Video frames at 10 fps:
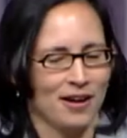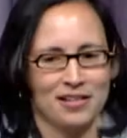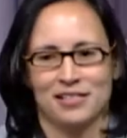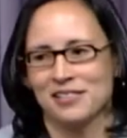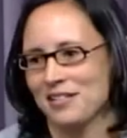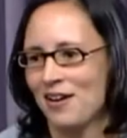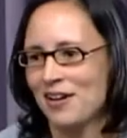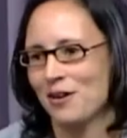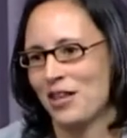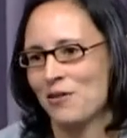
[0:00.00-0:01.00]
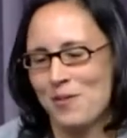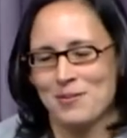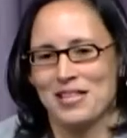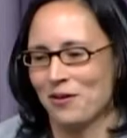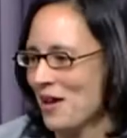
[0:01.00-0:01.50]
not in a scenario. They don't,
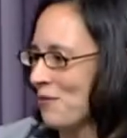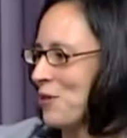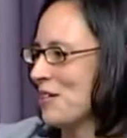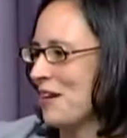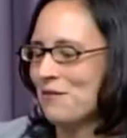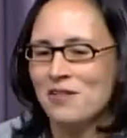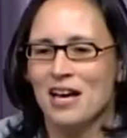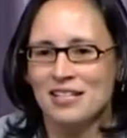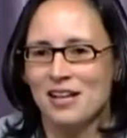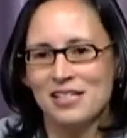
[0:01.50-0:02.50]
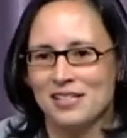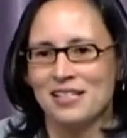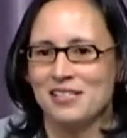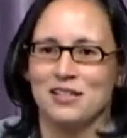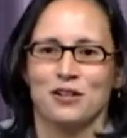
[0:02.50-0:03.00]
maybe they don't have good enough touch
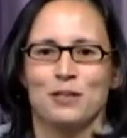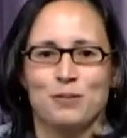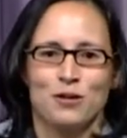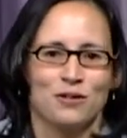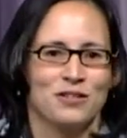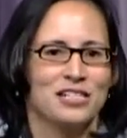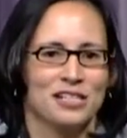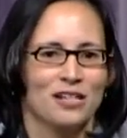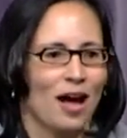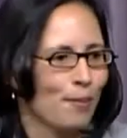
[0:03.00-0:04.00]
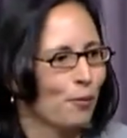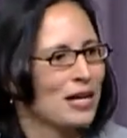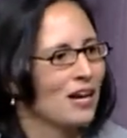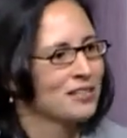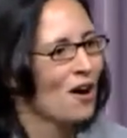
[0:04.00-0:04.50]
sensing or computer vision to operate
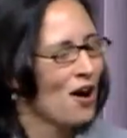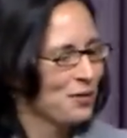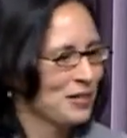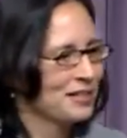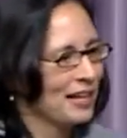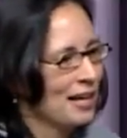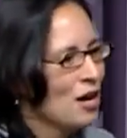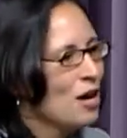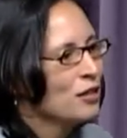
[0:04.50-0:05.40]
autonomously.